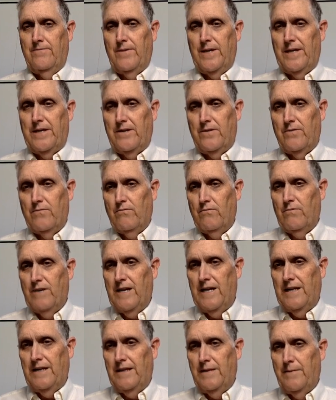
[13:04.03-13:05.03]
we could
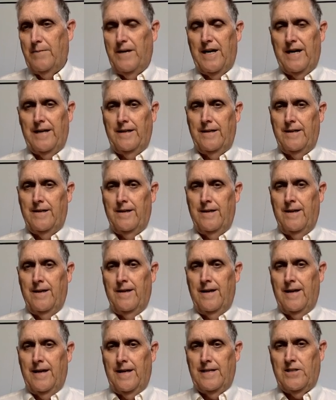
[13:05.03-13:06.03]
read the button
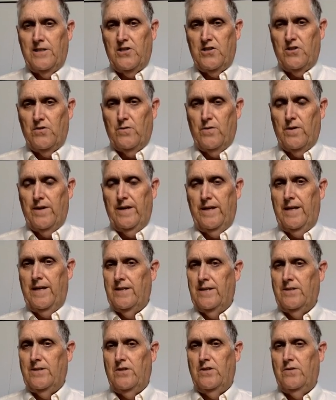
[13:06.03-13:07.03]
and stored
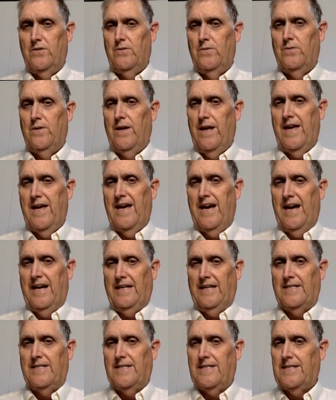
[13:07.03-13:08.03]
into
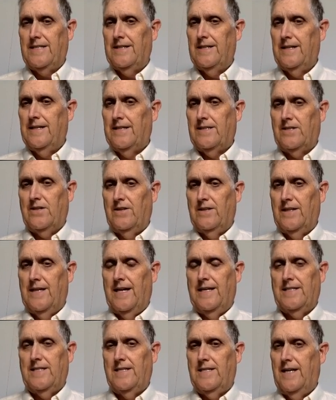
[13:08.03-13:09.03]
x. That's all
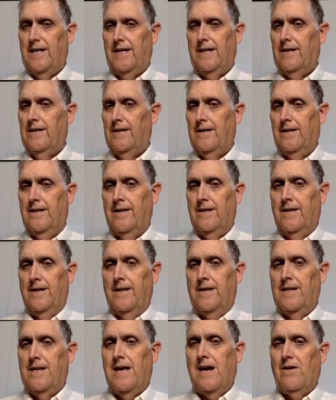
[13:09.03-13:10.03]
that's saying.
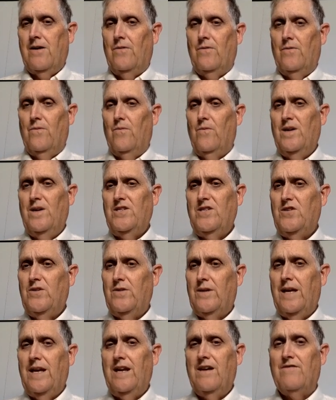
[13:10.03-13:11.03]
Now, once you
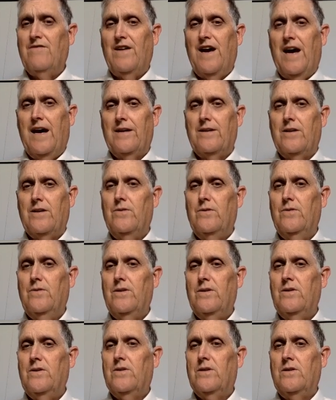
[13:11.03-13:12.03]
get a value,
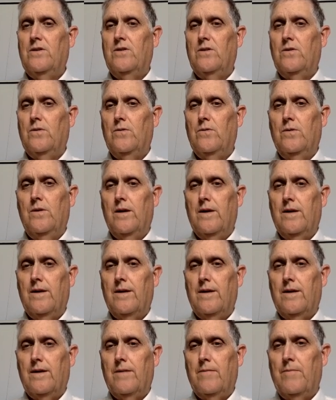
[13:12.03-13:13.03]
you can do
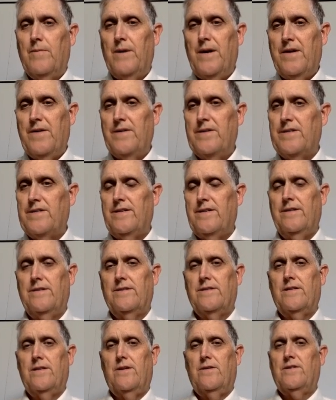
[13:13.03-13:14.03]

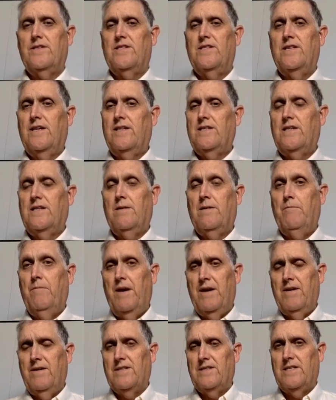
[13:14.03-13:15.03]
comparisons. There are six
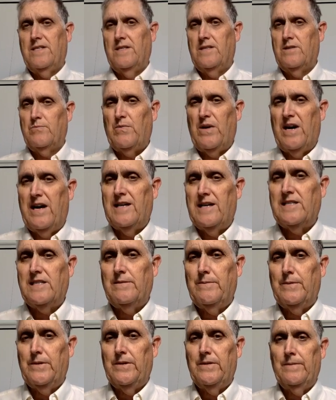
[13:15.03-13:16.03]
comparisons
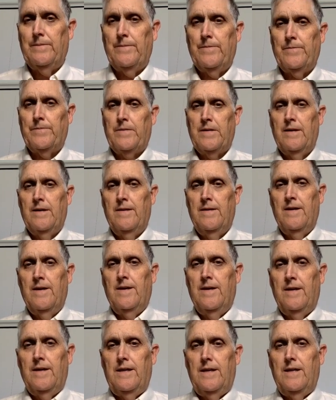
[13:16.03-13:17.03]
possible.
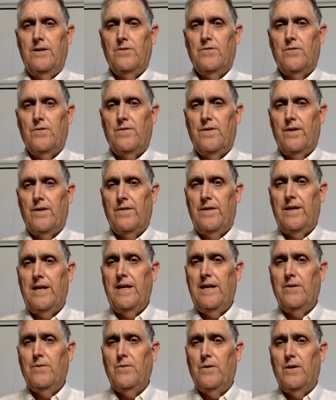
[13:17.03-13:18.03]
Either they're
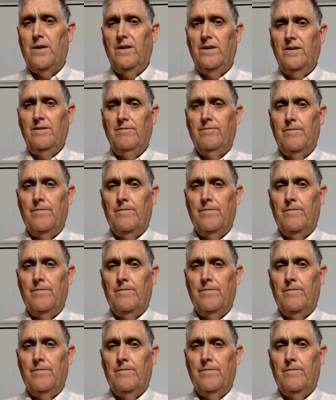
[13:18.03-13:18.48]
equal,